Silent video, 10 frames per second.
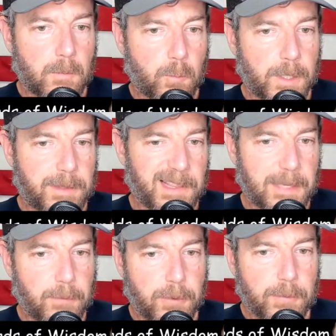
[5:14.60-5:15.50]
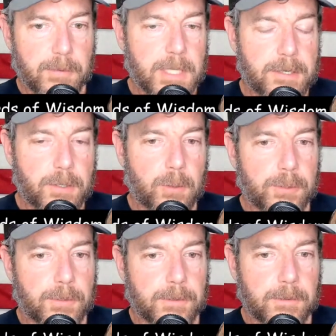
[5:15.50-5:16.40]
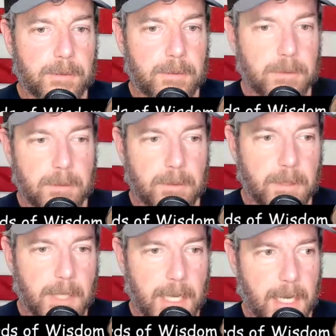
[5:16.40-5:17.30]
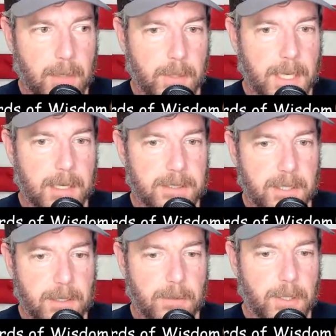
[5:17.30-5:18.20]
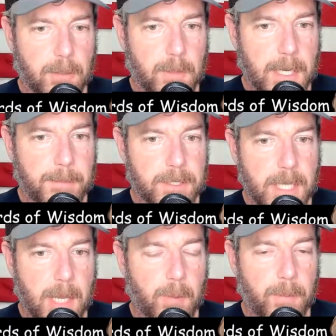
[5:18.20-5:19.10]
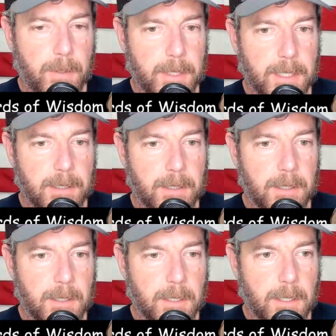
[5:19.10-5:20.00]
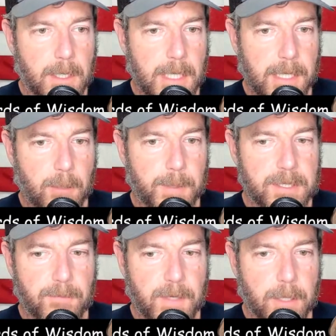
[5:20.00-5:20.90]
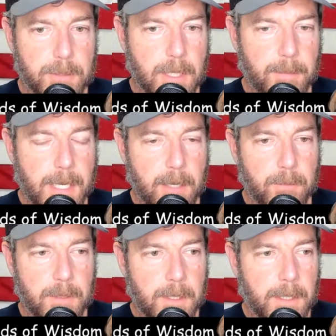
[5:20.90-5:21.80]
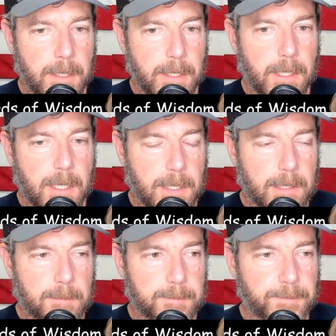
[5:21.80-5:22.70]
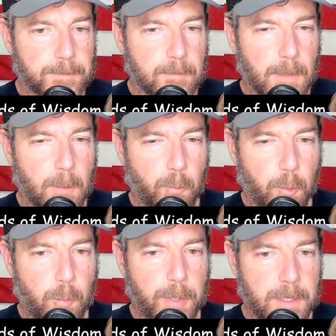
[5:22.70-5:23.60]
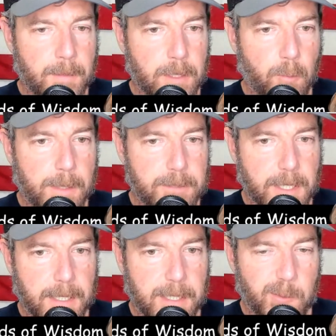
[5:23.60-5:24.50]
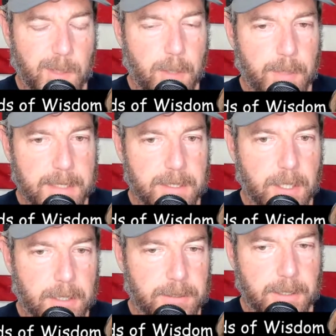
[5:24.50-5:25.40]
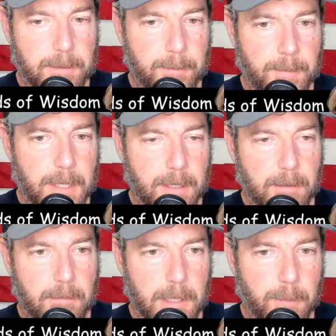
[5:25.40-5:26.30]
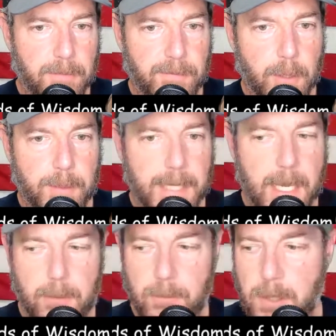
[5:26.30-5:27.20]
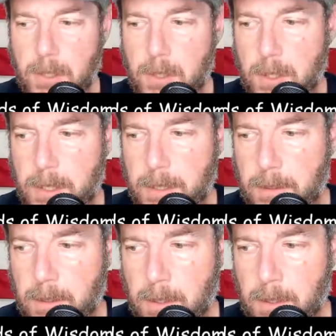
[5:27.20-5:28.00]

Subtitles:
with a level 3 retention holster. And okay, I sit there and go, how much time are we putting in? And there'll be some videos coming out. We will put them on the website because we know that's a constant, but they'll be floating out on